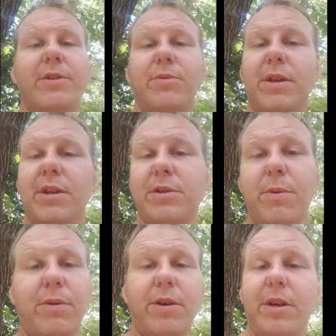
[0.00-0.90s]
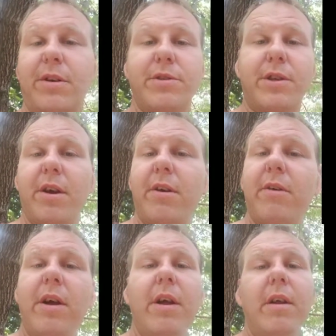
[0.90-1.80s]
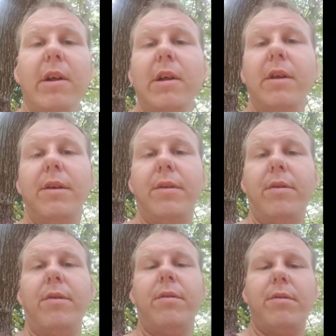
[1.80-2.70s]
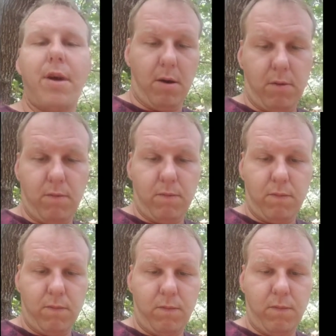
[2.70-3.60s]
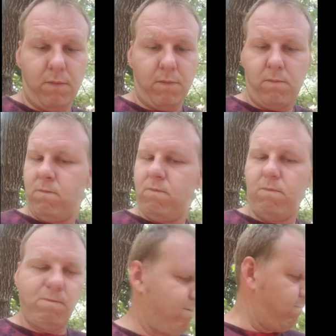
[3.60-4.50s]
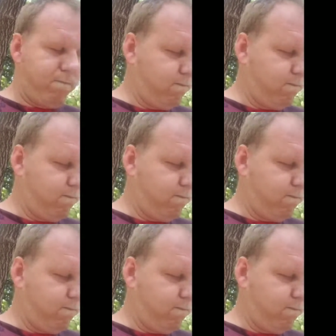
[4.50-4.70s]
when they smoked it years ago. No. Mm-mm.